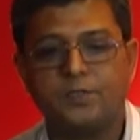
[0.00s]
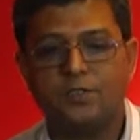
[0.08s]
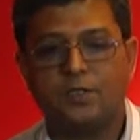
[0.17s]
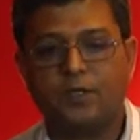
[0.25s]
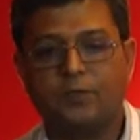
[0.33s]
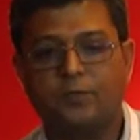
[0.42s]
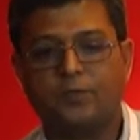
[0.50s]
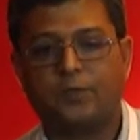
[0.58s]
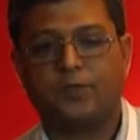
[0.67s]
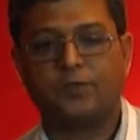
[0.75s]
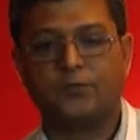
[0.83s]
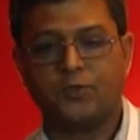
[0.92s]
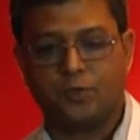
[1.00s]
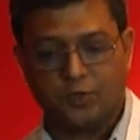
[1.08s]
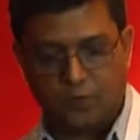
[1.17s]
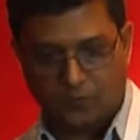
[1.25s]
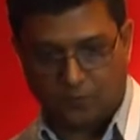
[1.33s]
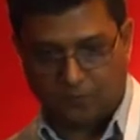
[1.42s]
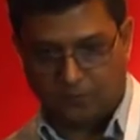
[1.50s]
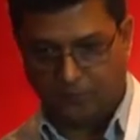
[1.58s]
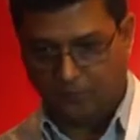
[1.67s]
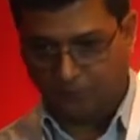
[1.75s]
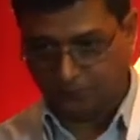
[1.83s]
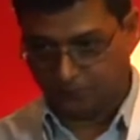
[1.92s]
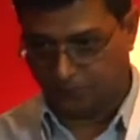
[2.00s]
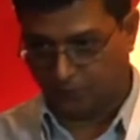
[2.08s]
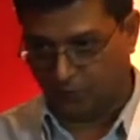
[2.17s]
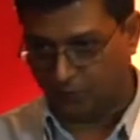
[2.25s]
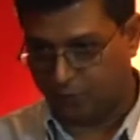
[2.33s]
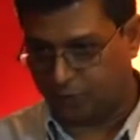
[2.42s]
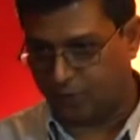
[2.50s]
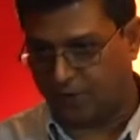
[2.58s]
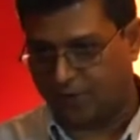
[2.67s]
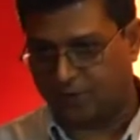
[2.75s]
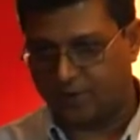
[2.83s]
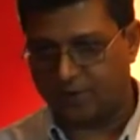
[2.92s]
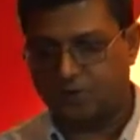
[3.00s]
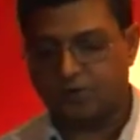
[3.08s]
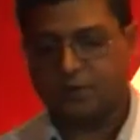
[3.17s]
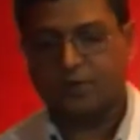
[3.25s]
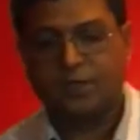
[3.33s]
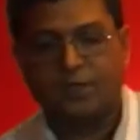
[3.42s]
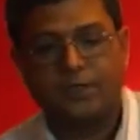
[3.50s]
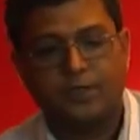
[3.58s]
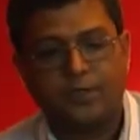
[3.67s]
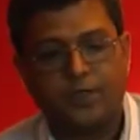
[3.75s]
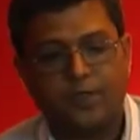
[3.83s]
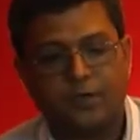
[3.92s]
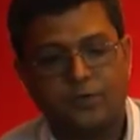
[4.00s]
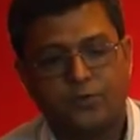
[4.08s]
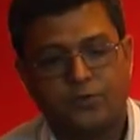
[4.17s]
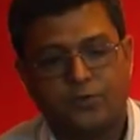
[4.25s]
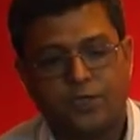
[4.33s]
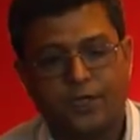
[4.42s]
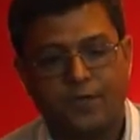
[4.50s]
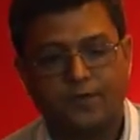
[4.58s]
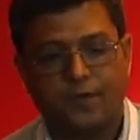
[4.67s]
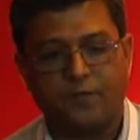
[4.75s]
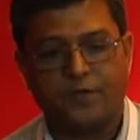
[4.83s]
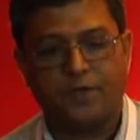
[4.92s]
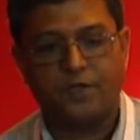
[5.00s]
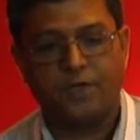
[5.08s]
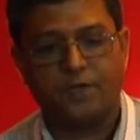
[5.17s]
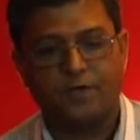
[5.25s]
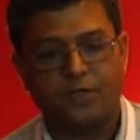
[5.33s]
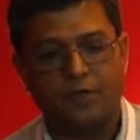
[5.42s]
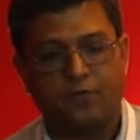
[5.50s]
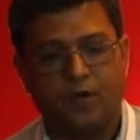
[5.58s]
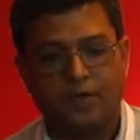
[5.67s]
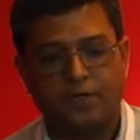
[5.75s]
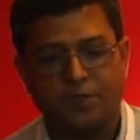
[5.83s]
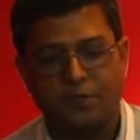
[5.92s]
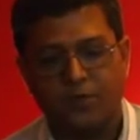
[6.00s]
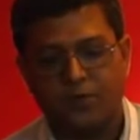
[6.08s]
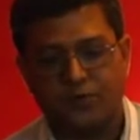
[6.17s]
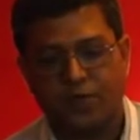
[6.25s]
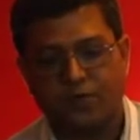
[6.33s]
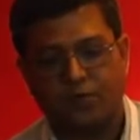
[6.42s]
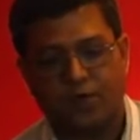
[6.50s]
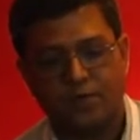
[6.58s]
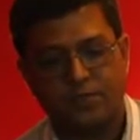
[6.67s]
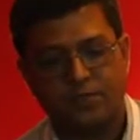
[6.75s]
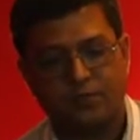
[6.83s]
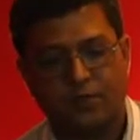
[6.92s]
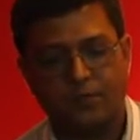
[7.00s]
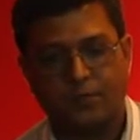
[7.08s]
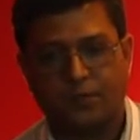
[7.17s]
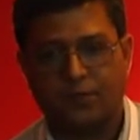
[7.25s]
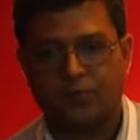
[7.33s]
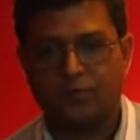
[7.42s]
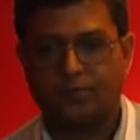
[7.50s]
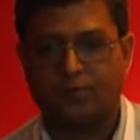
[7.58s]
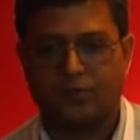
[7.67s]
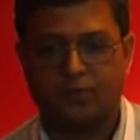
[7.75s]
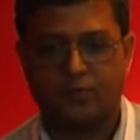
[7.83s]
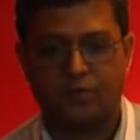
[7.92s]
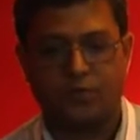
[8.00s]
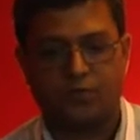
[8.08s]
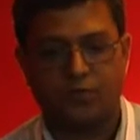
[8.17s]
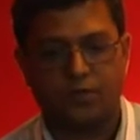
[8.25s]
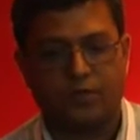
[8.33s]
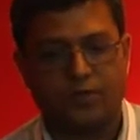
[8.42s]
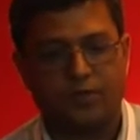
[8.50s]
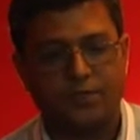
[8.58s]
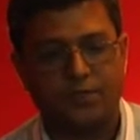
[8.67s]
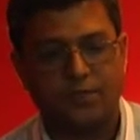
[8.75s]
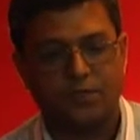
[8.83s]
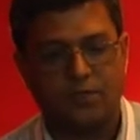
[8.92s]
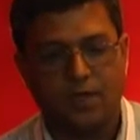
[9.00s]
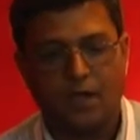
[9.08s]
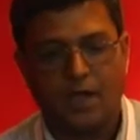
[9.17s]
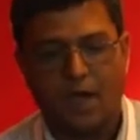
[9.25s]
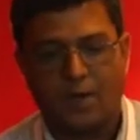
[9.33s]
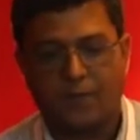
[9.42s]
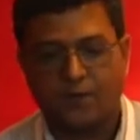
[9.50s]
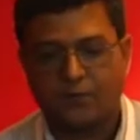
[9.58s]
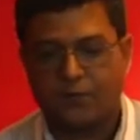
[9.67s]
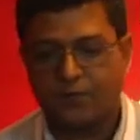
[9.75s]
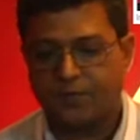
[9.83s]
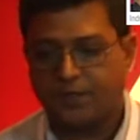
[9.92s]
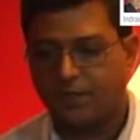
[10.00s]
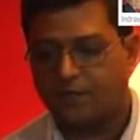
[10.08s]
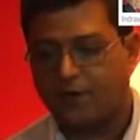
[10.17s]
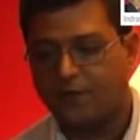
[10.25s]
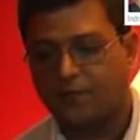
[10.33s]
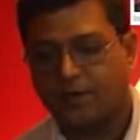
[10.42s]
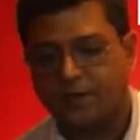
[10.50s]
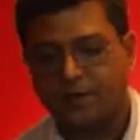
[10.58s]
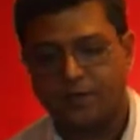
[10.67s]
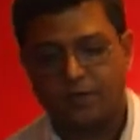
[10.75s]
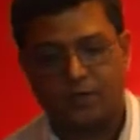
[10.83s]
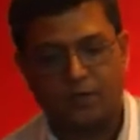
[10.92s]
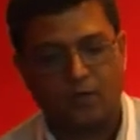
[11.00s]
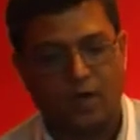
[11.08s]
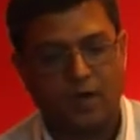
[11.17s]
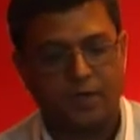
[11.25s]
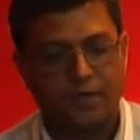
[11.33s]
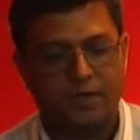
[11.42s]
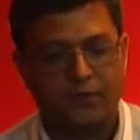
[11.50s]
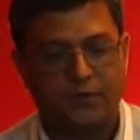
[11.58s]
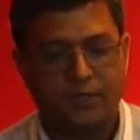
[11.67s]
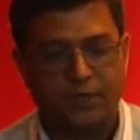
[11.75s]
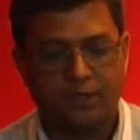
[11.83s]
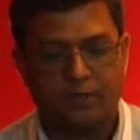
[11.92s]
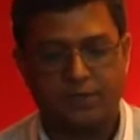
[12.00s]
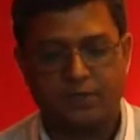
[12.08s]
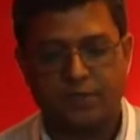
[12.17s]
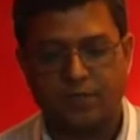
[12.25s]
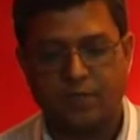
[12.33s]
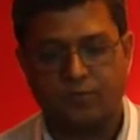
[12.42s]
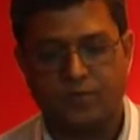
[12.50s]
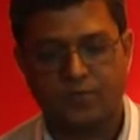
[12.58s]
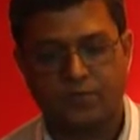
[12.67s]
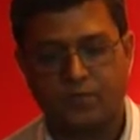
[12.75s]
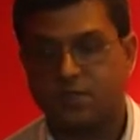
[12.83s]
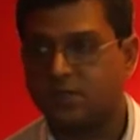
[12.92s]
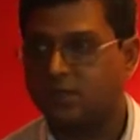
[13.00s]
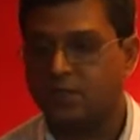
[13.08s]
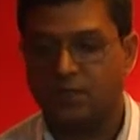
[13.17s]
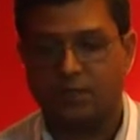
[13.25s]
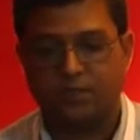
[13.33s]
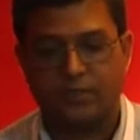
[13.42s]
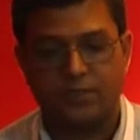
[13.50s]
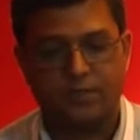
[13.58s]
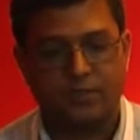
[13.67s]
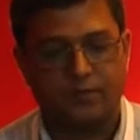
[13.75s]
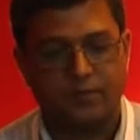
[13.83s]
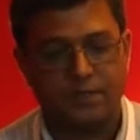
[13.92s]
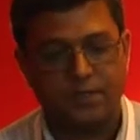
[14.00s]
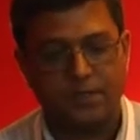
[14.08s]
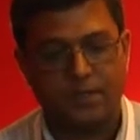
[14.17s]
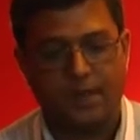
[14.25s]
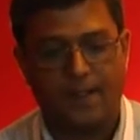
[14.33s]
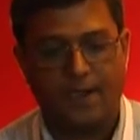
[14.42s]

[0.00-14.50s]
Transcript: is the pathophysiology of osteoarthritis. Here also TNF-alpha, interleukin-1 are the major cytokines involved in the pathogenesis of osteoarthritis. Apart from TNF-alpha and interleukin-1, elevated levels of interleukin-6, interleukin-17